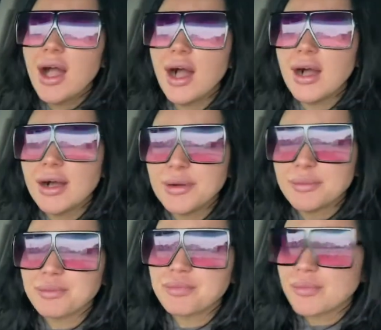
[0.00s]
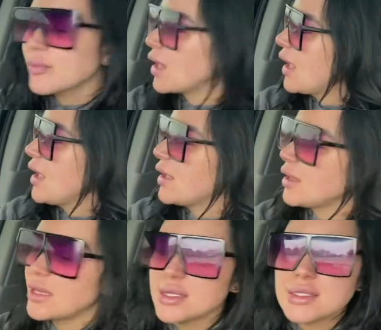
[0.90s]

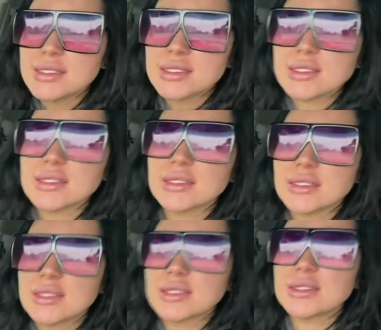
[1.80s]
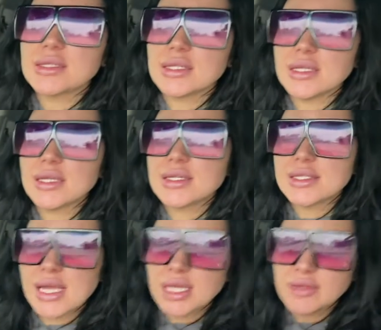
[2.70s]
And
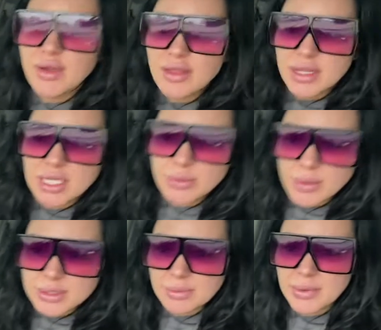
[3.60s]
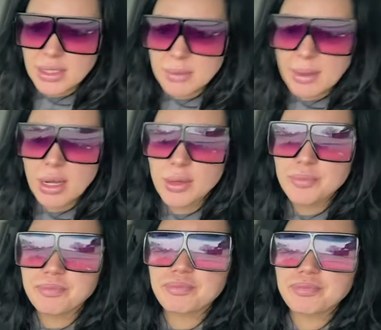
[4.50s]
second of all, then he wrote something about
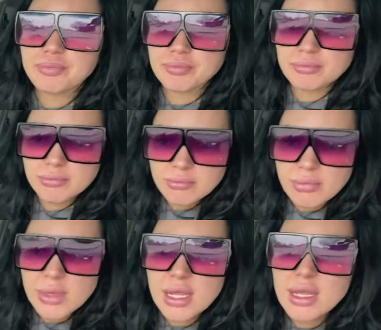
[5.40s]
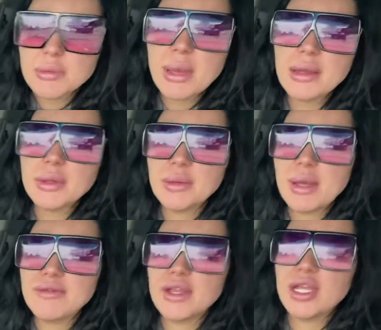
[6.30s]
in
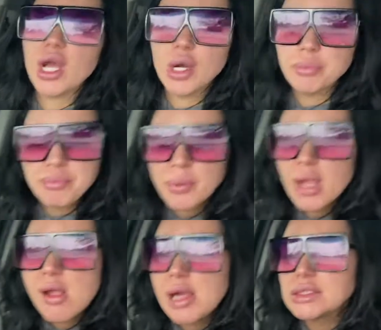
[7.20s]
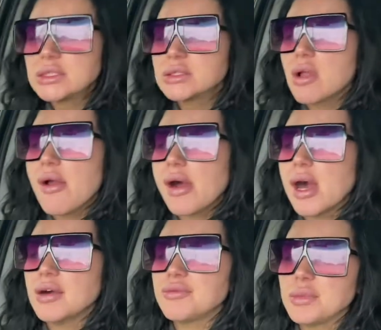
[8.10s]
my video
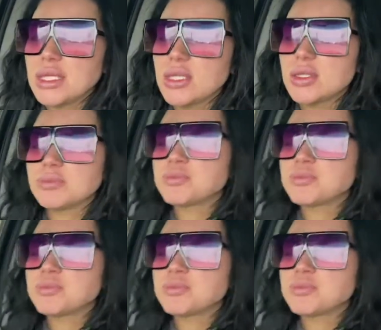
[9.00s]
of me.